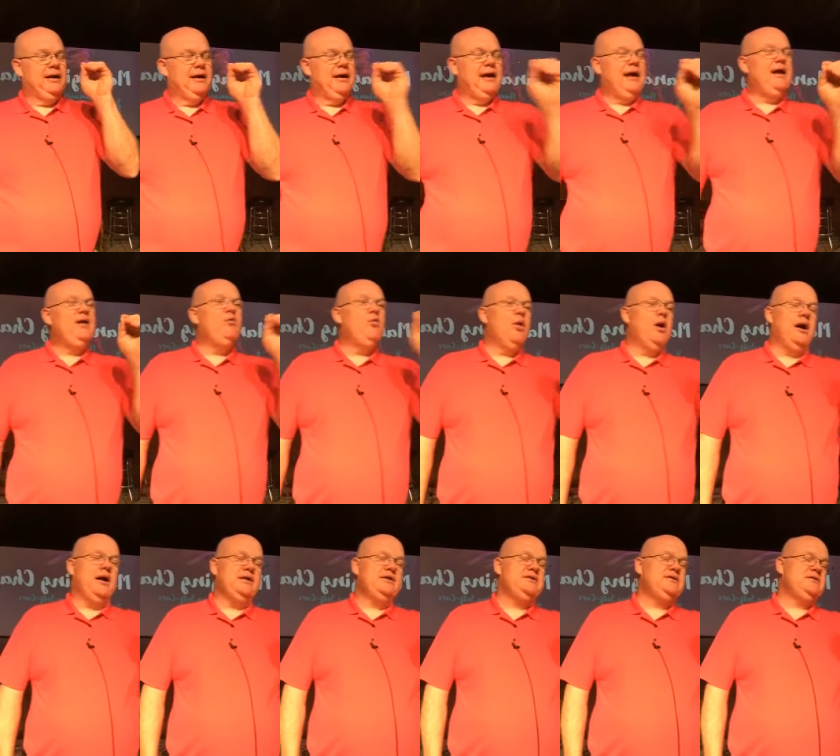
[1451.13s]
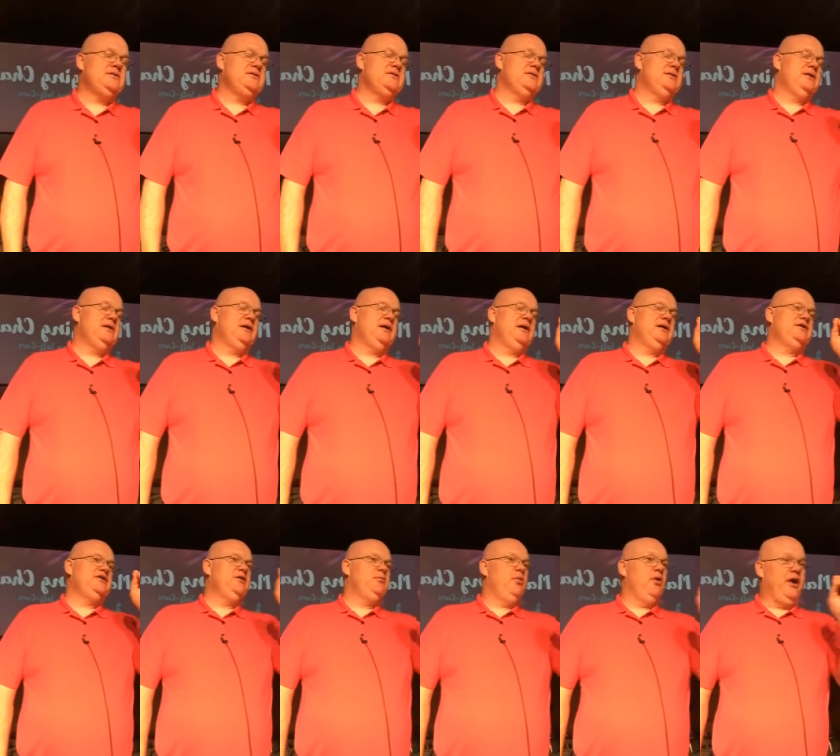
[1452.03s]
he wants
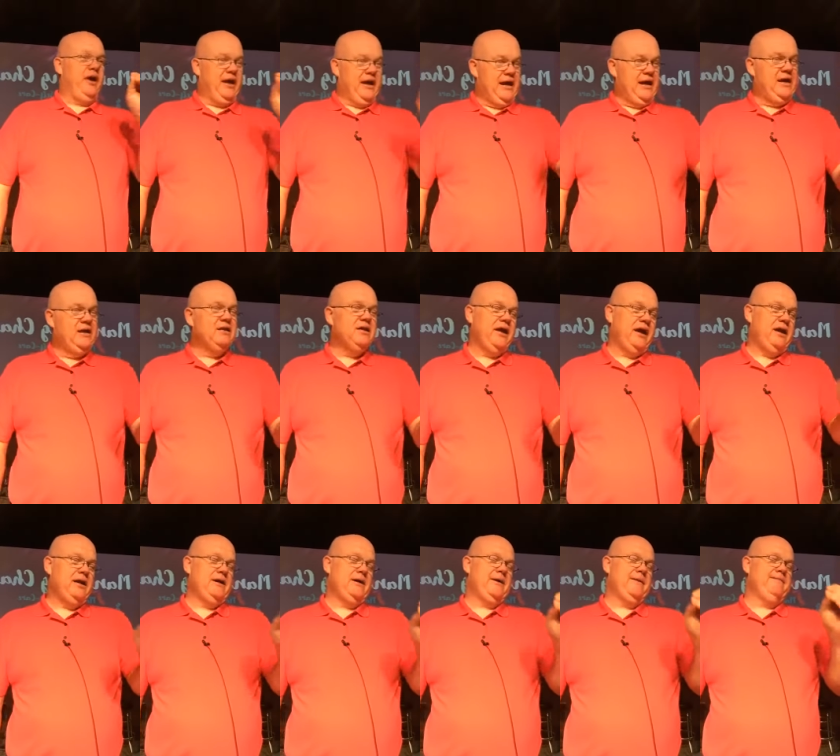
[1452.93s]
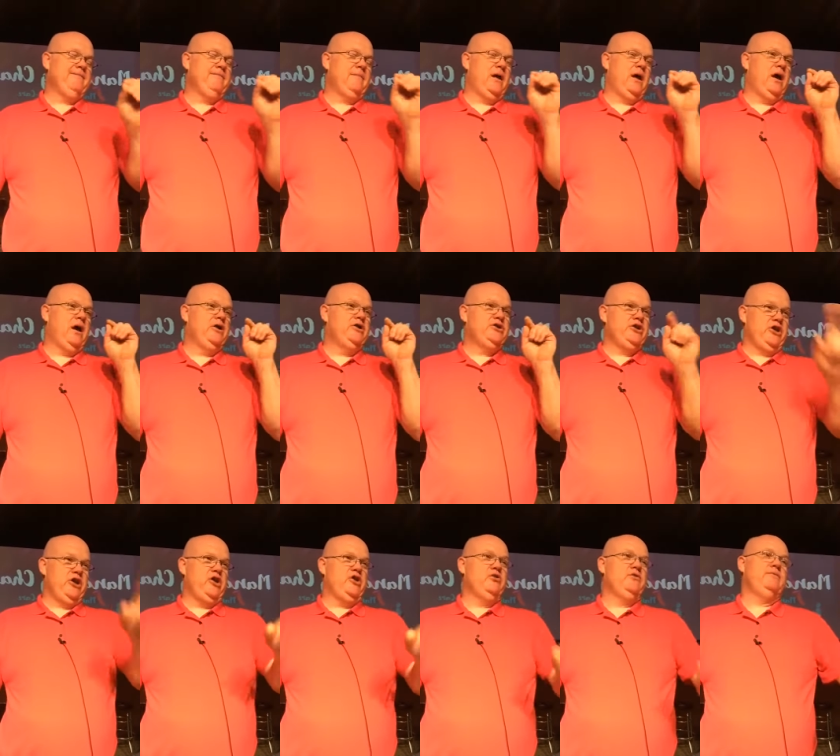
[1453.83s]
to bring healing to
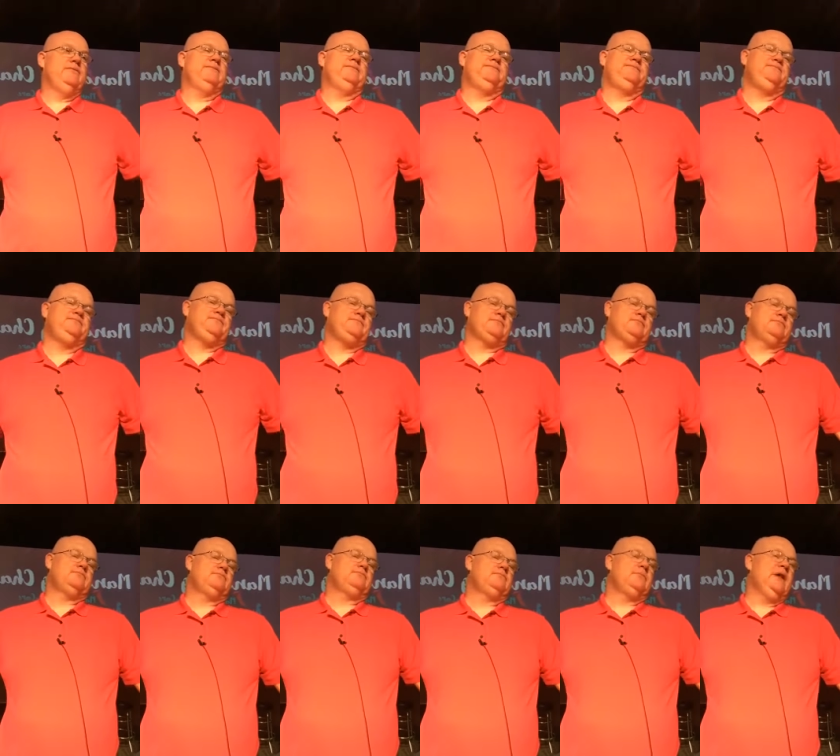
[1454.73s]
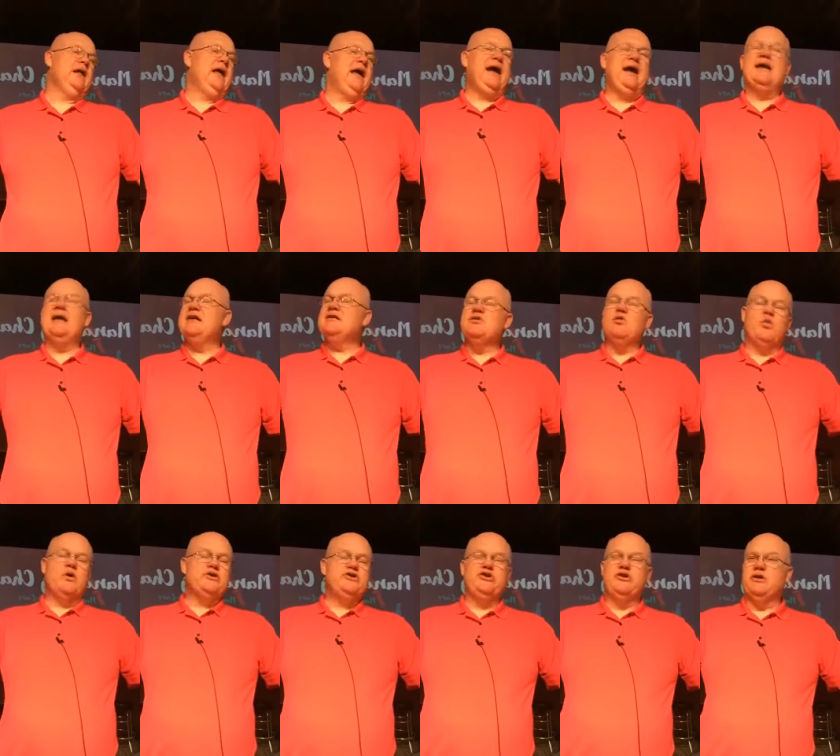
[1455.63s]
you. He
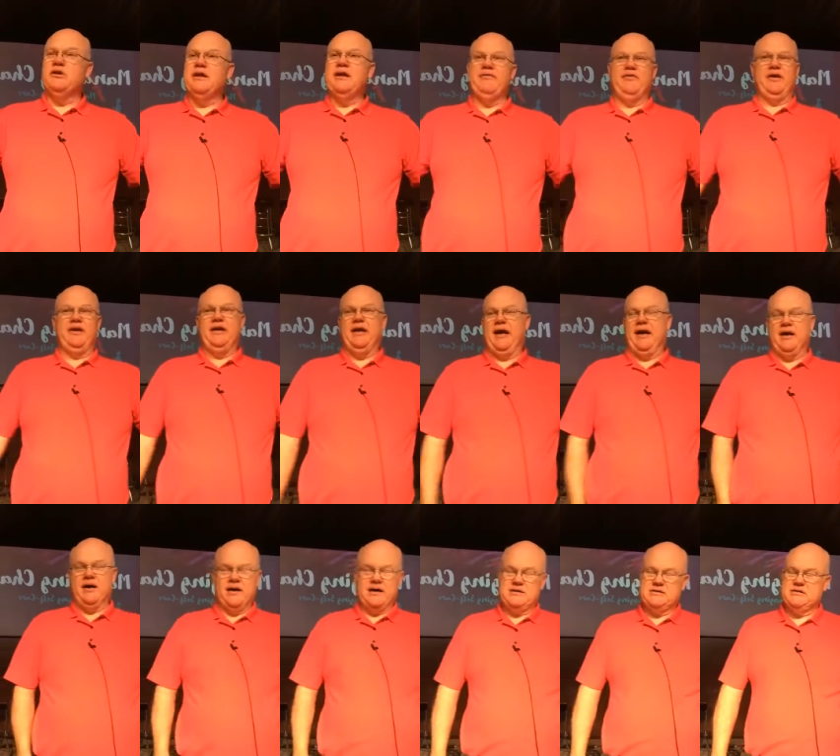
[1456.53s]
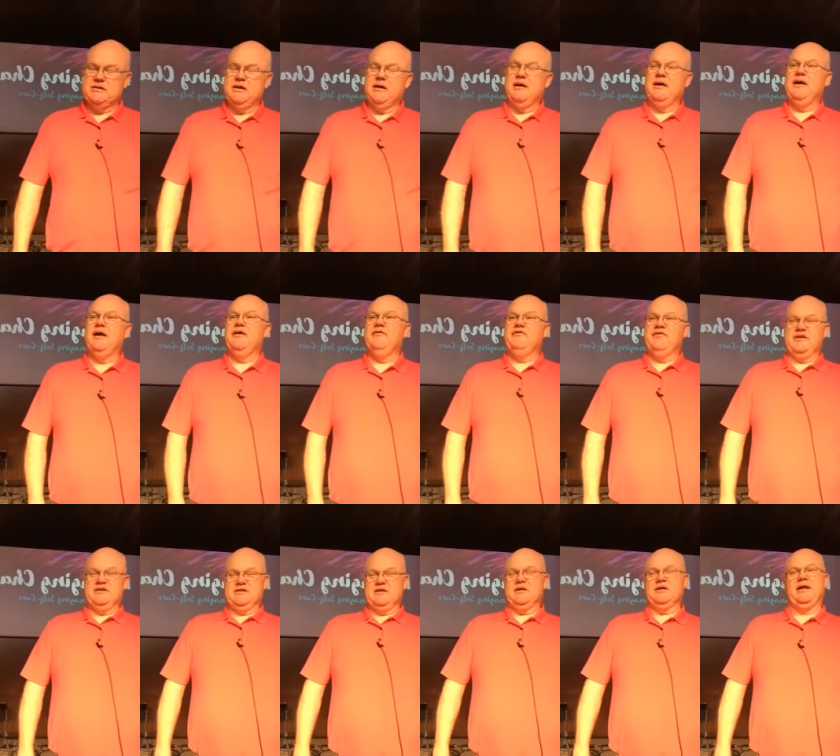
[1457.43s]
doesn't want you to live in chaos
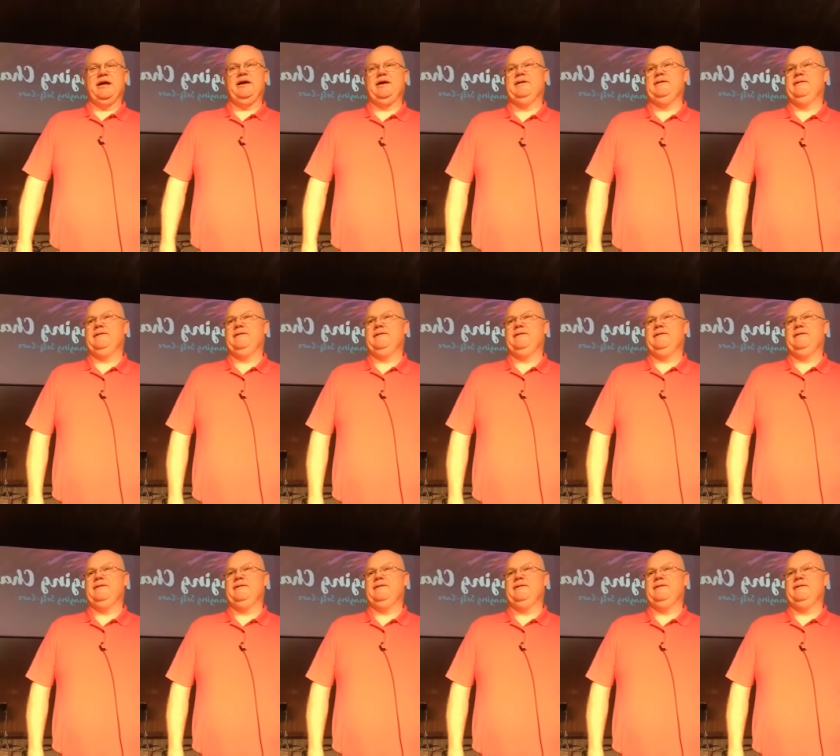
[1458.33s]
physically.